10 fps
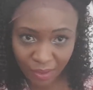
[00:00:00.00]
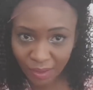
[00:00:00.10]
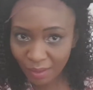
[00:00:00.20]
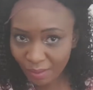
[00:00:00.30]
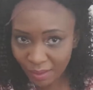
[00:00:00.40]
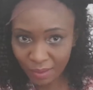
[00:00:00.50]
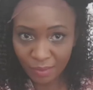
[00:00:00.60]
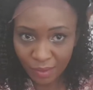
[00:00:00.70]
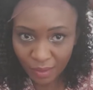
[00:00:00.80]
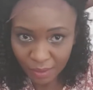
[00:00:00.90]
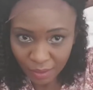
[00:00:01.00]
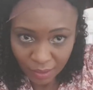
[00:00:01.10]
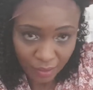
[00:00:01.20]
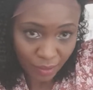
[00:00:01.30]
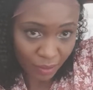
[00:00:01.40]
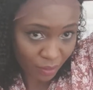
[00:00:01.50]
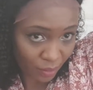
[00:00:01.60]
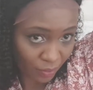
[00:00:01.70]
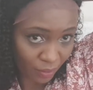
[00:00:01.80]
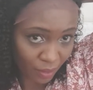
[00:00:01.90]
I have had this
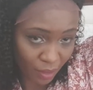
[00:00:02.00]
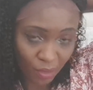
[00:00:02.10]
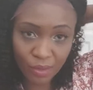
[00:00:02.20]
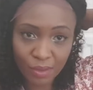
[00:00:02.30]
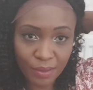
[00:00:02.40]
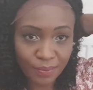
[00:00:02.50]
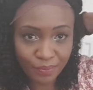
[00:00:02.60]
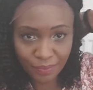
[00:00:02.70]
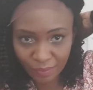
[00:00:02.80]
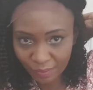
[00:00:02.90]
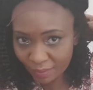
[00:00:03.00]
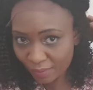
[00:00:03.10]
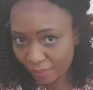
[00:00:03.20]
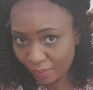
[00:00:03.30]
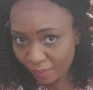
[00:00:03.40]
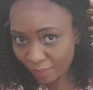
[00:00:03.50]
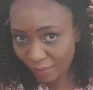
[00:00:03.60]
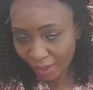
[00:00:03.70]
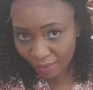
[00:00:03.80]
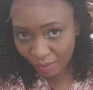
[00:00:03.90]
wig for about 3 weeks.
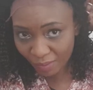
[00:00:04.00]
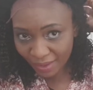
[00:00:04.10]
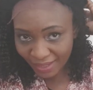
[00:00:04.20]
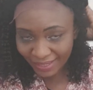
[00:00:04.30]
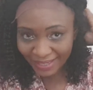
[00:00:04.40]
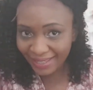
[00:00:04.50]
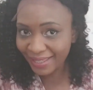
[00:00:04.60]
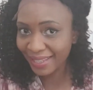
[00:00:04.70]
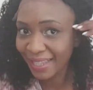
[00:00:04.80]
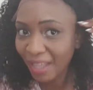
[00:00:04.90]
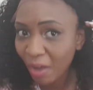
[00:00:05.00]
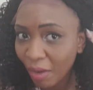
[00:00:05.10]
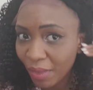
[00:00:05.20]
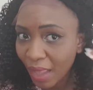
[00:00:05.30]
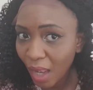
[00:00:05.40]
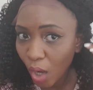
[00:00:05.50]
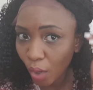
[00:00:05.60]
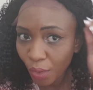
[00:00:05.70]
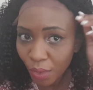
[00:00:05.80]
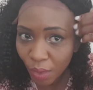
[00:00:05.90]
And guys, the coils is still
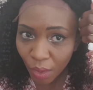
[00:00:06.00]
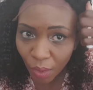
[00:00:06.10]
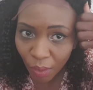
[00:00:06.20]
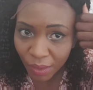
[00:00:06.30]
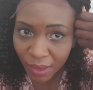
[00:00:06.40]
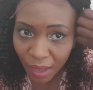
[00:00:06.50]
bouncy.